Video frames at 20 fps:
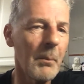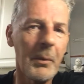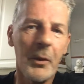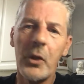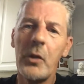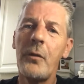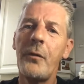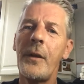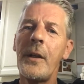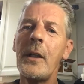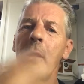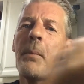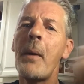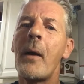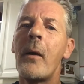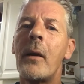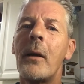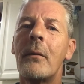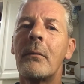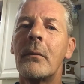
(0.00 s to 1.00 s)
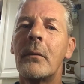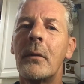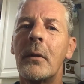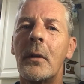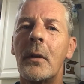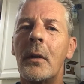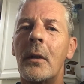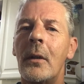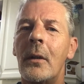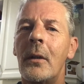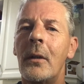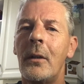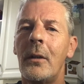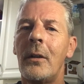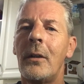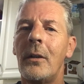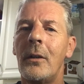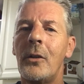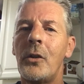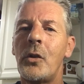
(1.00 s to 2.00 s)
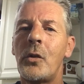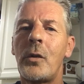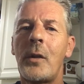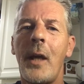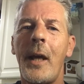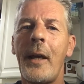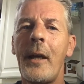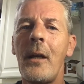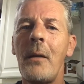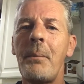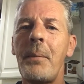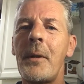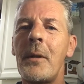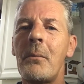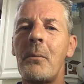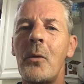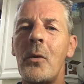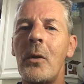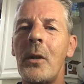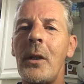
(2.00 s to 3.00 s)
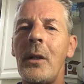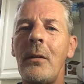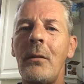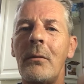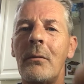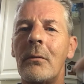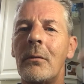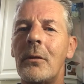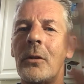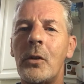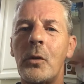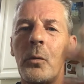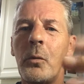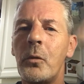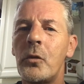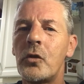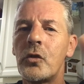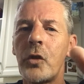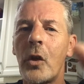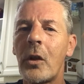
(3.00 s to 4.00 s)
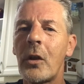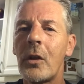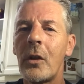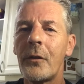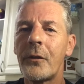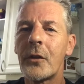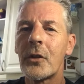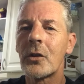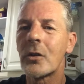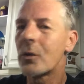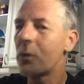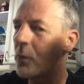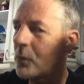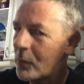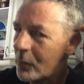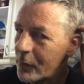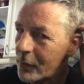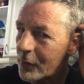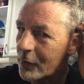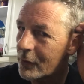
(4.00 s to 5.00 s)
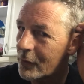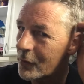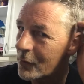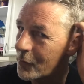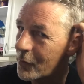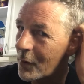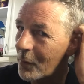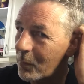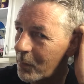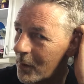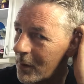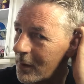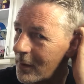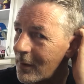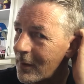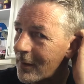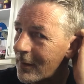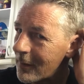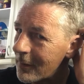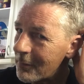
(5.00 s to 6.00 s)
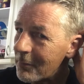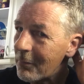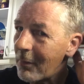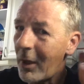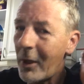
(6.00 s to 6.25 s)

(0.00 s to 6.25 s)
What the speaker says: But you think about it. You get up in the morning, you toddle off to school, you do your work.